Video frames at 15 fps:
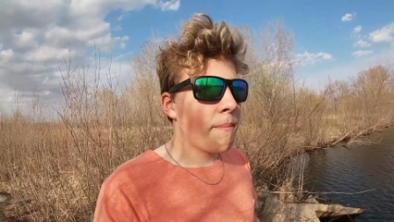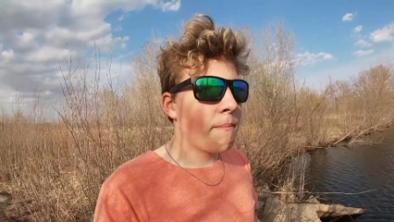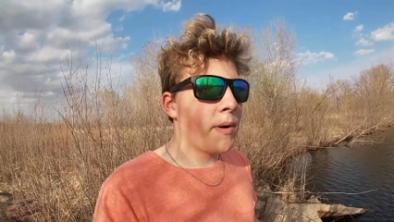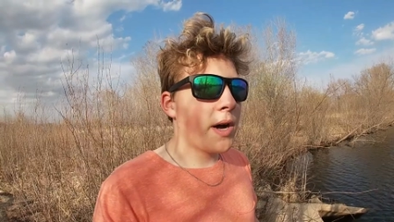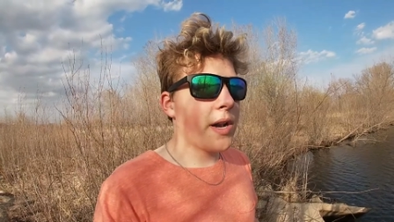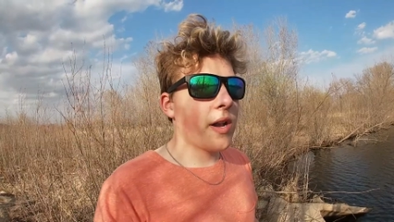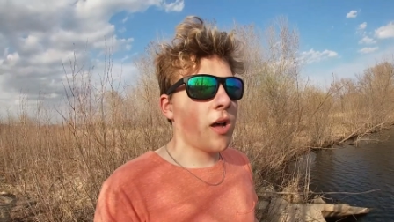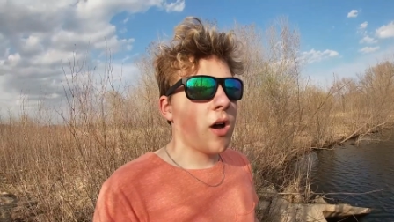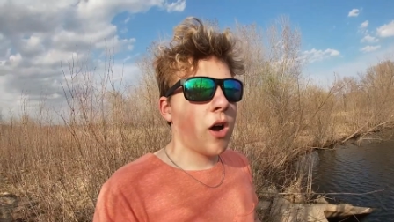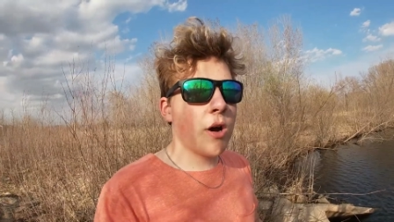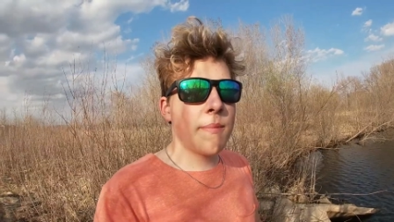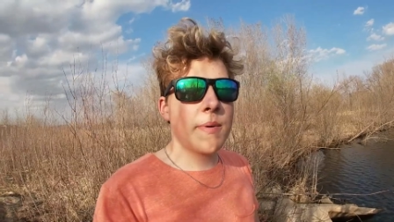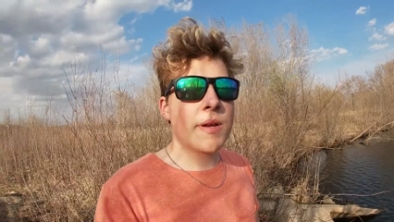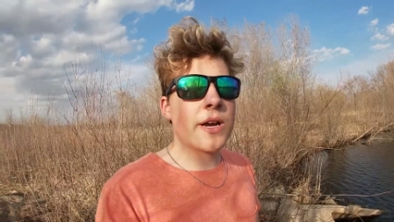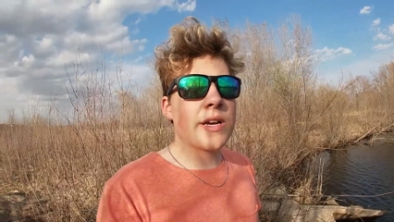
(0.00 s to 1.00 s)
but
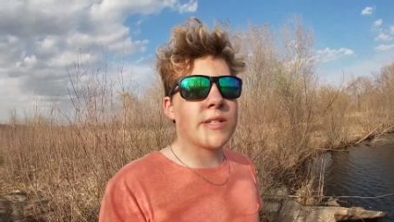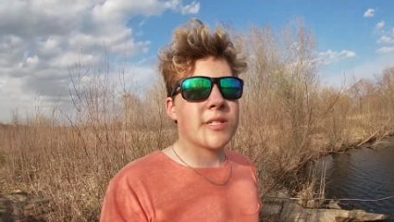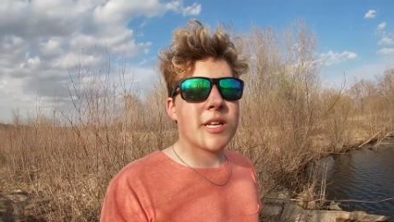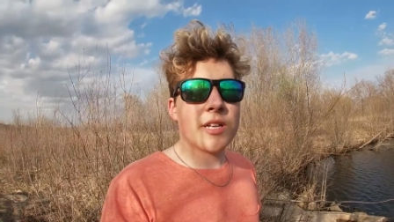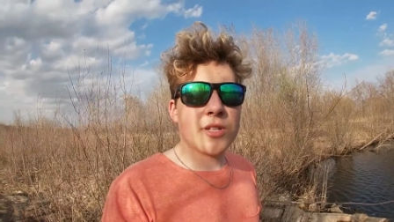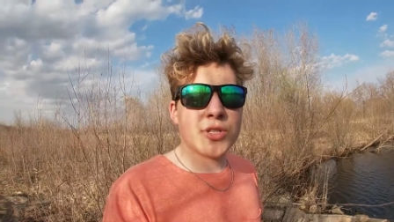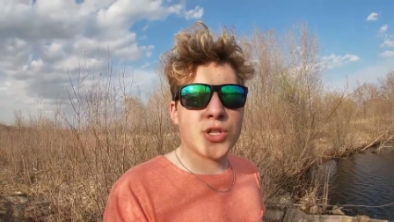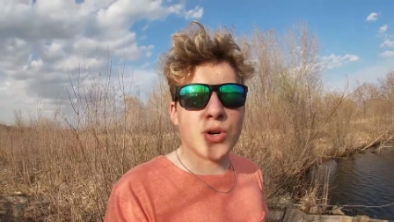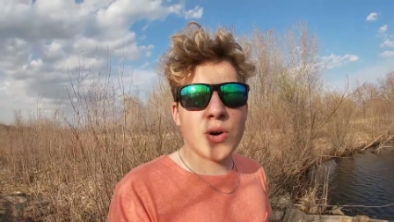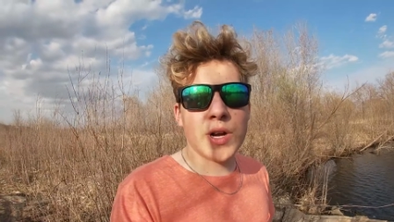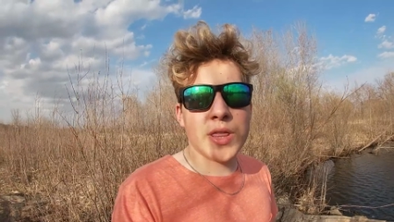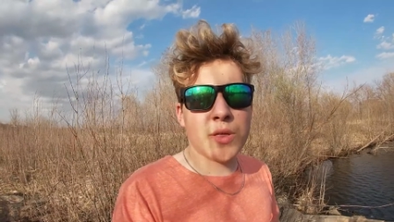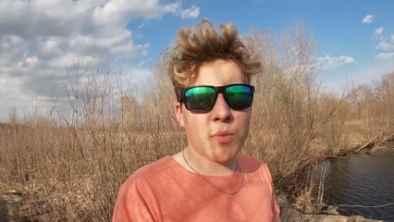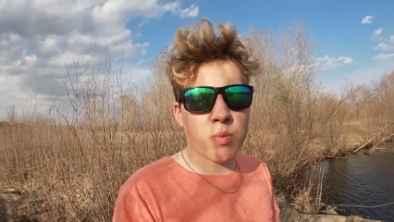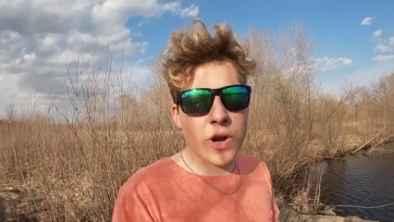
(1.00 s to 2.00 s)
hope you guys
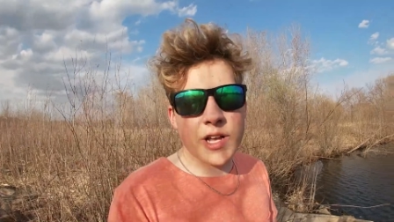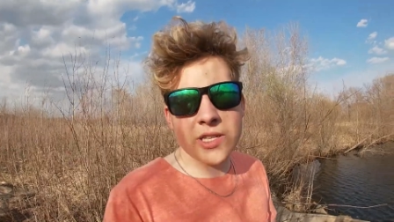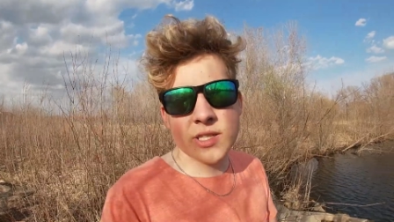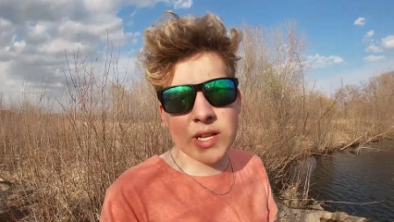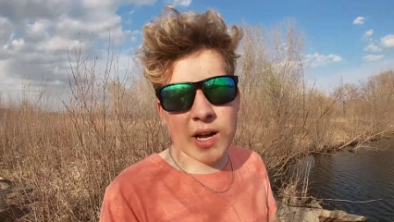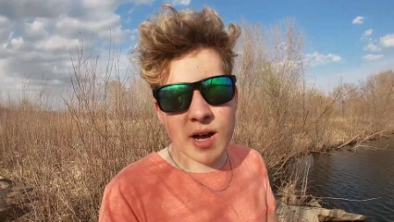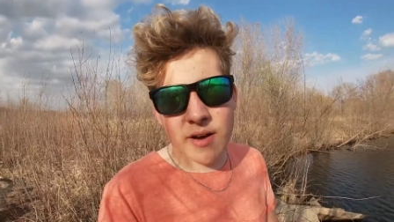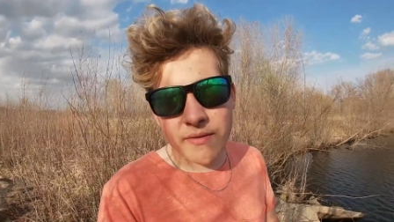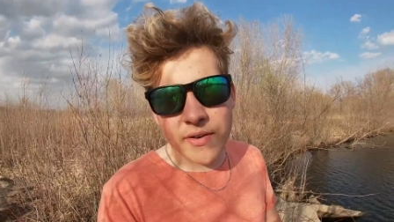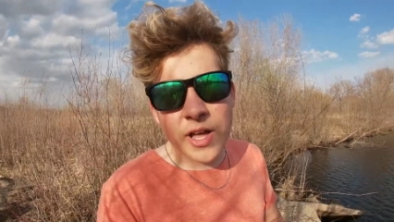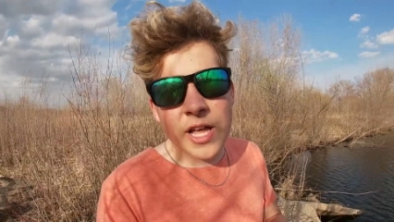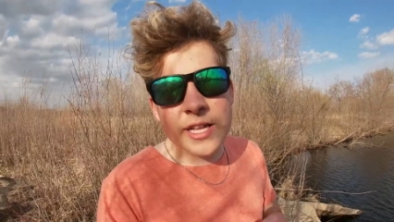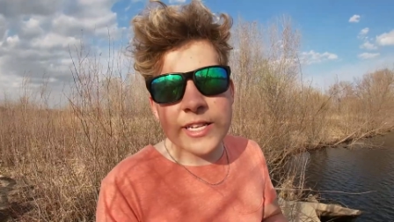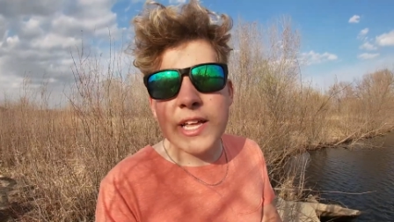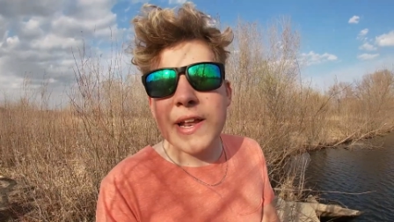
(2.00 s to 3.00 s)
enjoy the rest of
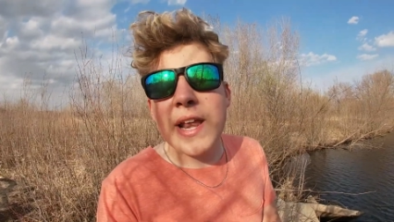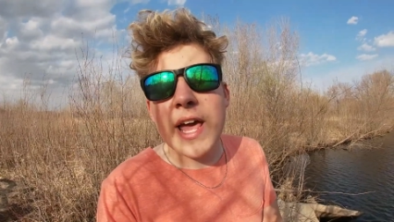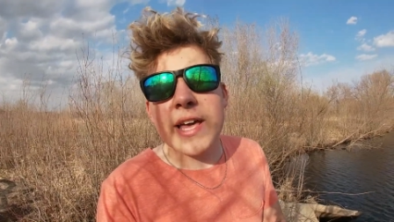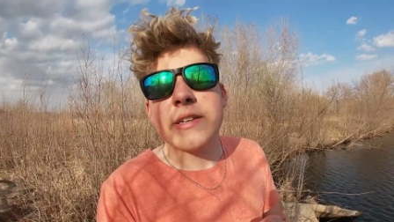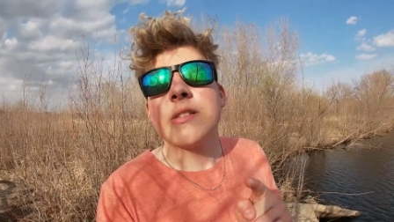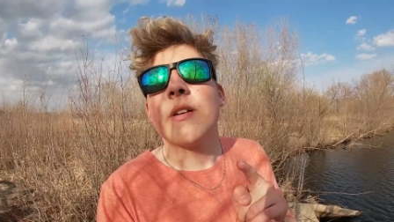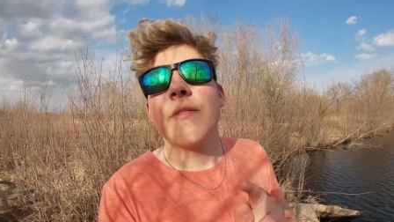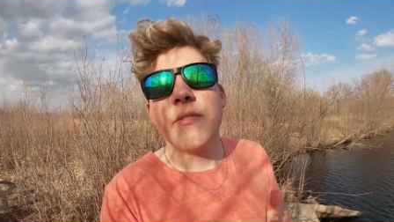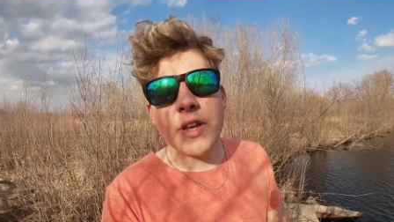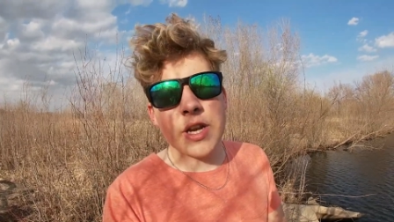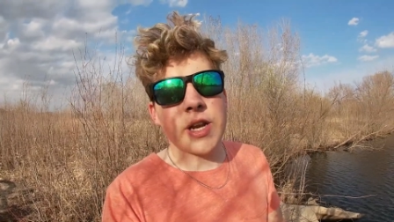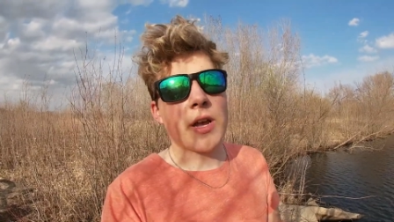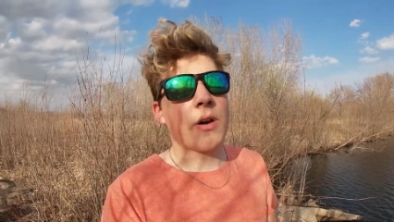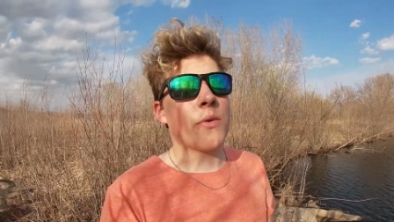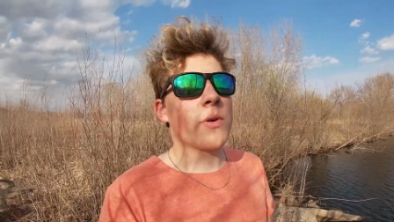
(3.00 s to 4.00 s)
today's
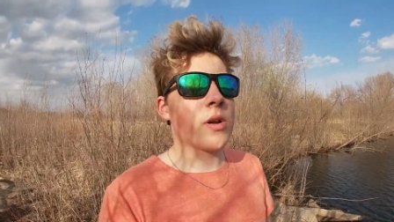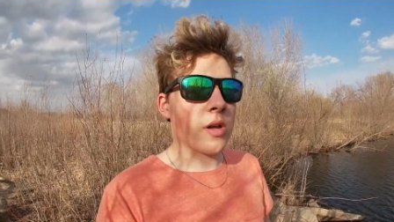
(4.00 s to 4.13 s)
video